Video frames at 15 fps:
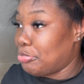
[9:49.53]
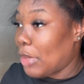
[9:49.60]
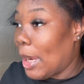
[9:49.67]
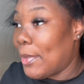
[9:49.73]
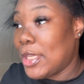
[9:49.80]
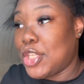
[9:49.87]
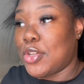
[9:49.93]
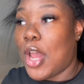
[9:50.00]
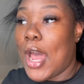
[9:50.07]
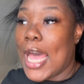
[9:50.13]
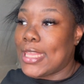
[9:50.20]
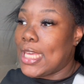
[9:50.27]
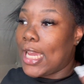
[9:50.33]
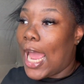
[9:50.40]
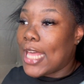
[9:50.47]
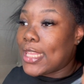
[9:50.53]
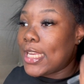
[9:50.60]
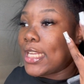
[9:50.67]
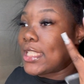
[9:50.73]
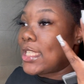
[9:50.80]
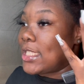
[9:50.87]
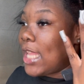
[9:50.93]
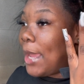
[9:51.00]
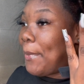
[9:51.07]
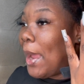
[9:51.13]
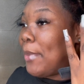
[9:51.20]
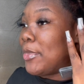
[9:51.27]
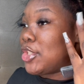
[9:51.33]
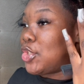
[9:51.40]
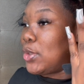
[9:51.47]
But you know, I think this is like my
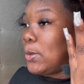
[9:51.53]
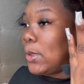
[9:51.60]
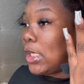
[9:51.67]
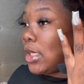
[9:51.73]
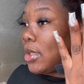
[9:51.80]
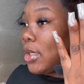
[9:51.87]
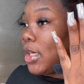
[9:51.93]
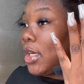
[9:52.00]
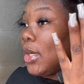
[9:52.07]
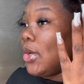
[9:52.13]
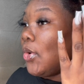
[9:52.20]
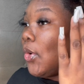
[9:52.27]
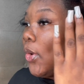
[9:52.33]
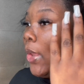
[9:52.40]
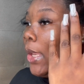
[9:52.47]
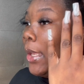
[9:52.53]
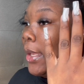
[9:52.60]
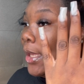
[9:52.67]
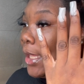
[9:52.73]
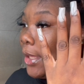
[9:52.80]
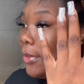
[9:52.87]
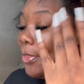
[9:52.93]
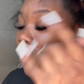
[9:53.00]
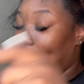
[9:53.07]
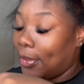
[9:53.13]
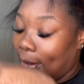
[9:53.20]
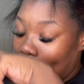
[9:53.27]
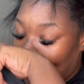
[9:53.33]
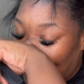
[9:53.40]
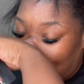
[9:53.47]
mature girl length.
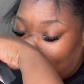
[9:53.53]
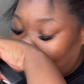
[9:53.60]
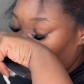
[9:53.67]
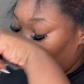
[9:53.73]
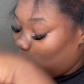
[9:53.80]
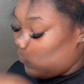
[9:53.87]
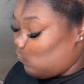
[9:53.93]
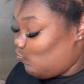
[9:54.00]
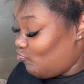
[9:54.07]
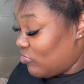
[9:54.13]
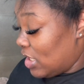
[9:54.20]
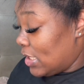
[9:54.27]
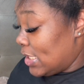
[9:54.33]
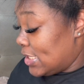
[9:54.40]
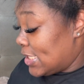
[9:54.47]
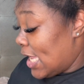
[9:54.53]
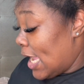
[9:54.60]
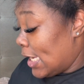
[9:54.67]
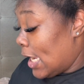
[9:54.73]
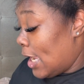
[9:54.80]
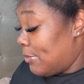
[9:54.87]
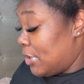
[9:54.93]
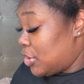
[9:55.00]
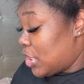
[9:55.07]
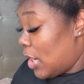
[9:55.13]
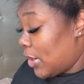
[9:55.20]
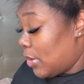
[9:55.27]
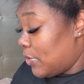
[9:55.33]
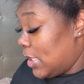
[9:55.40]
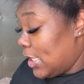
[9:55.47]
Any side comments, y'all
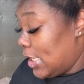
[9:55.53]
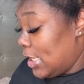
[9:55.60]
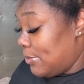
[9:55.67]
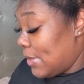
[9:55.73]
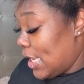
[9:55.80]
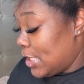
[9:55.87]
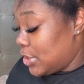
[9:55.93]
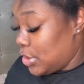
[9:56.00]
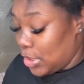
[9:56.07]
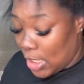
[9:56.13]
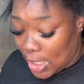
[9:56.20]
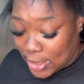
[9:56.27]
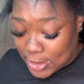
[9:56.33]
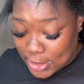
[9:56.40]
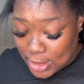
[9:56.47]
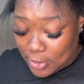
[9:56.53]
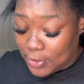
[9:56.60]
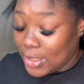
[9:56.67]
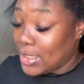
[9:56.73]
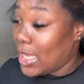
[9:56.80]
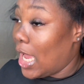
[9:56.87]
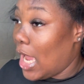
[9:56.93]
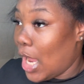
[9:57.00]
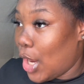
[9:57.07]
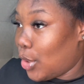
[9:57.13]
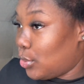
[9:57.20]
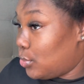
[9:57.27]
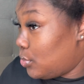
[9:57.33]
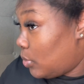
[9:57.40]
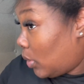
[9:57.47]
can really keep that to yourself, because
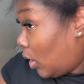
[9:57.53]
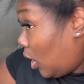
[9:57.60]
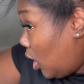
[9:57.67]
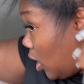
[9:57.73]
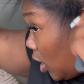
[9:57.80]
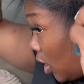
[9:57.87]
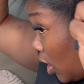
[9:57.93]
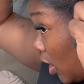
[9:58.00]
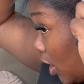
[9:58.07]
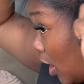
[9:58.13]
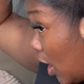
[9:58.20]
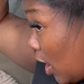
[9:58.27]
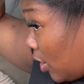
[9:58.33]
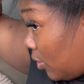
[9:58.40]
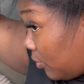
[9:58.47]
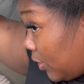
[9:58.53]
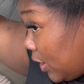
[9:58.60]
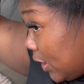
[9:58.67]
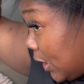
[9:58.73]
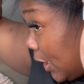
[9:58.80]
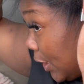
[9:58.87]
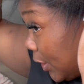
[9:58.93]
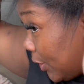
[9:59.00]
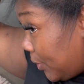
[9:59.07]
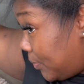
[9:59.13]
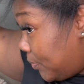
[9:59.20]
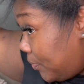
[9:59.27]
I don't really care.